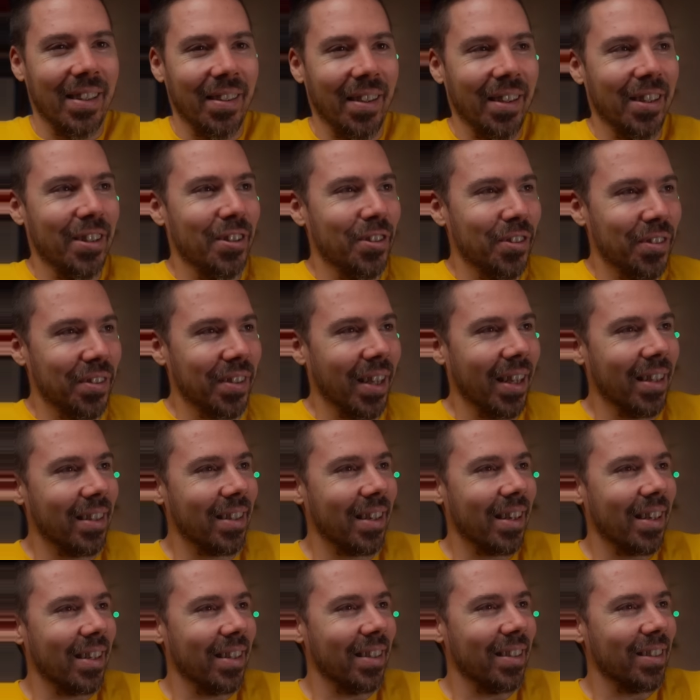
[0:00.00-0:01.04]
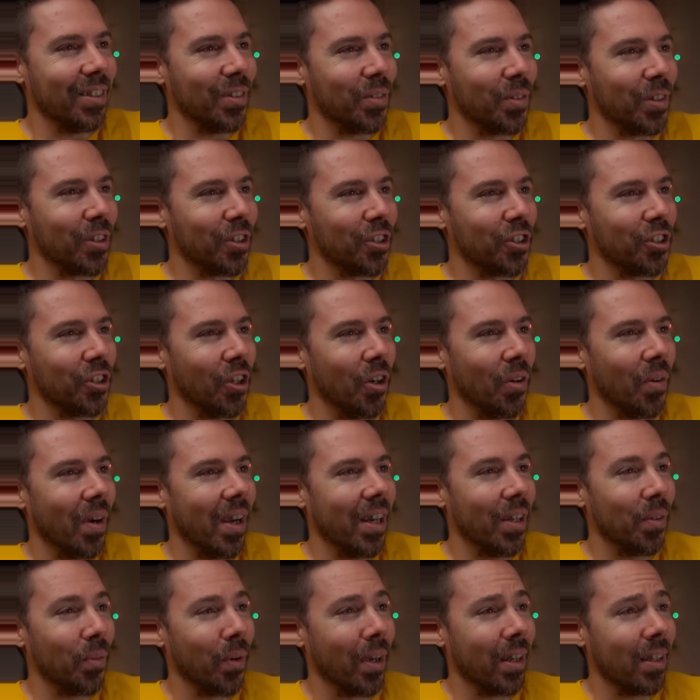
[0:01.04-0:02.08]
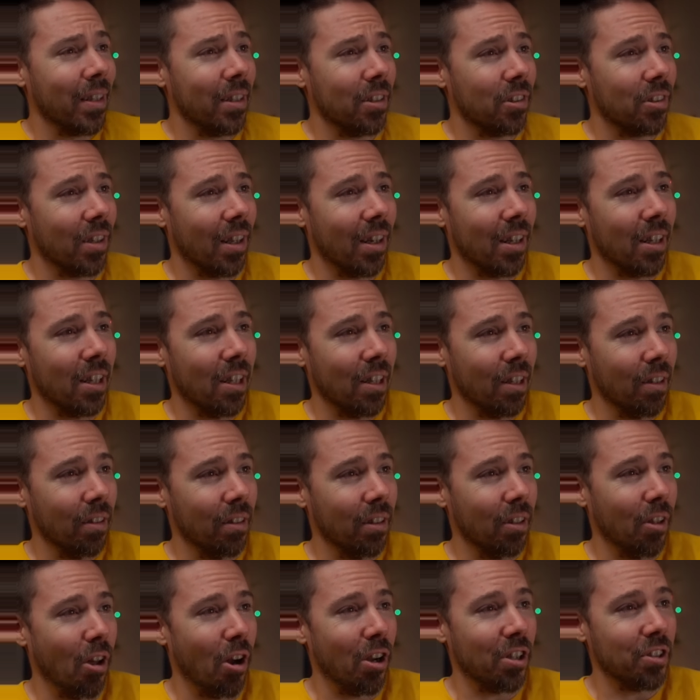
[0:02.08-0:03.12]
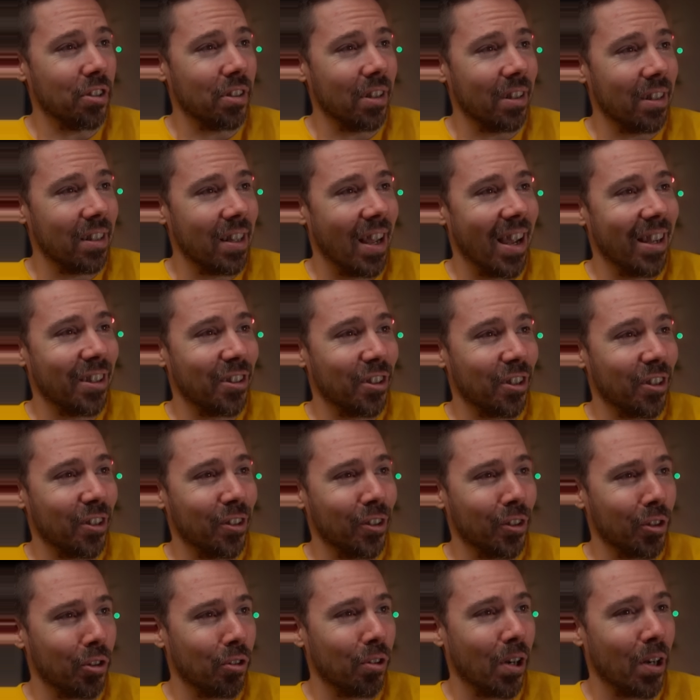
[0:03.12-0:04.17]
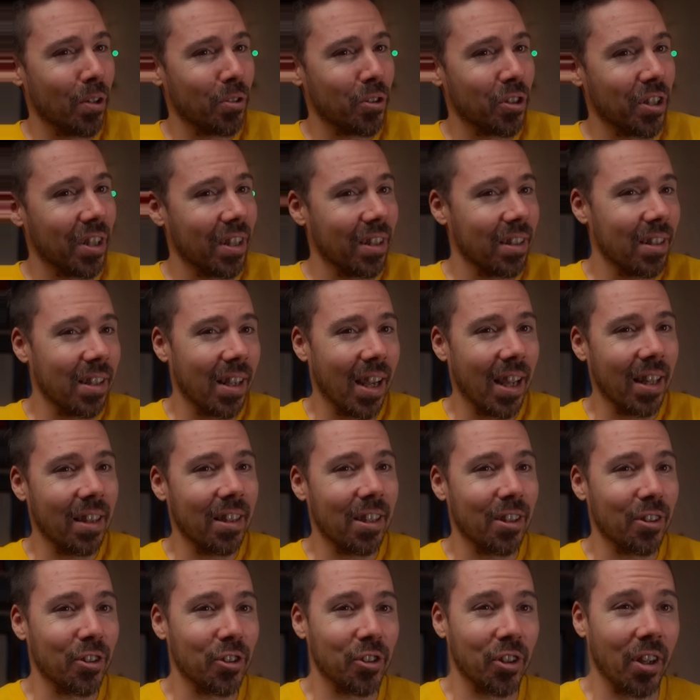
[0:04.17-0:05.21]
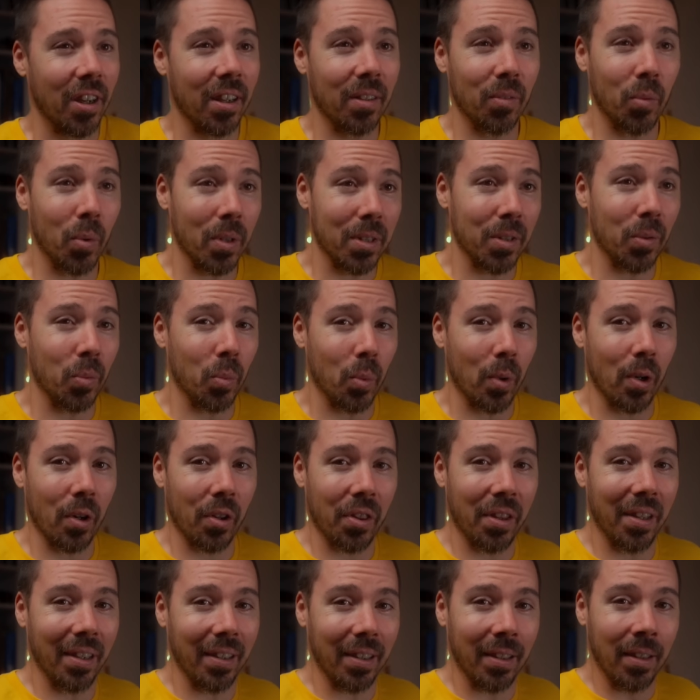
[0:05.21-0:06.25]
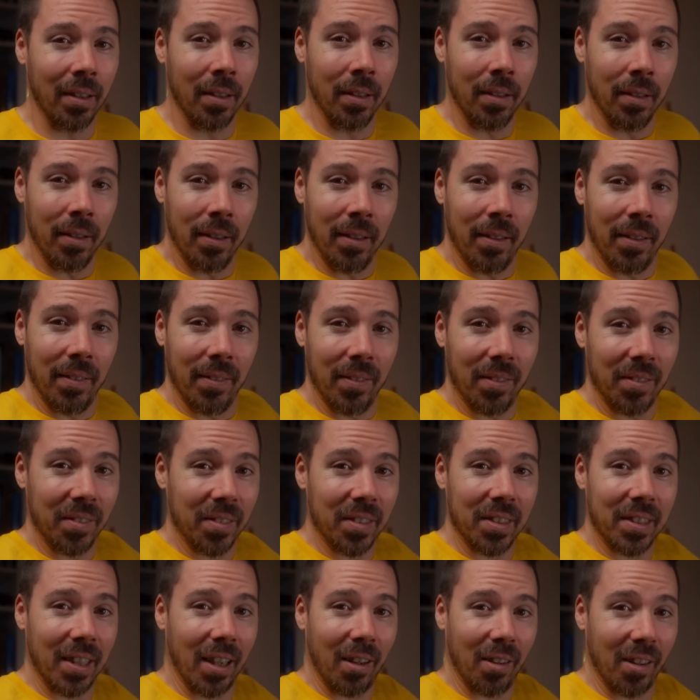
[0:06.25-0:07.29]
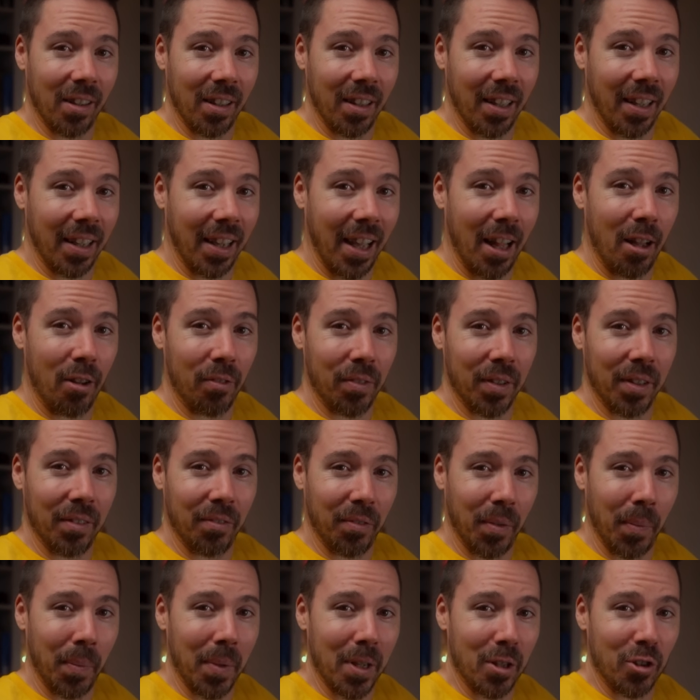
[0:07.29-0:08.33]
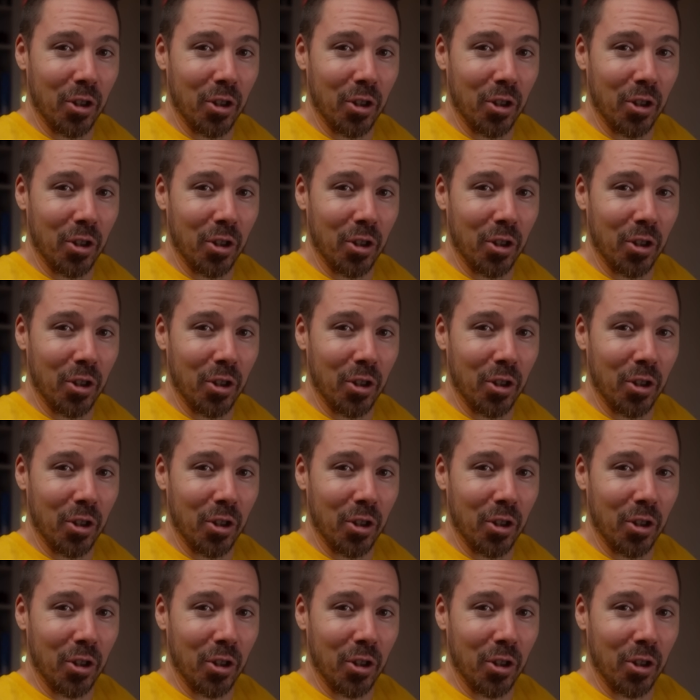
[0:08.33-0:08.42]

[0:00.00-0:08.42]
And you sent it in to a show anyway. He said he lost a testicle crouching to get this shot. Was it worth it? Sounding like Alvin from the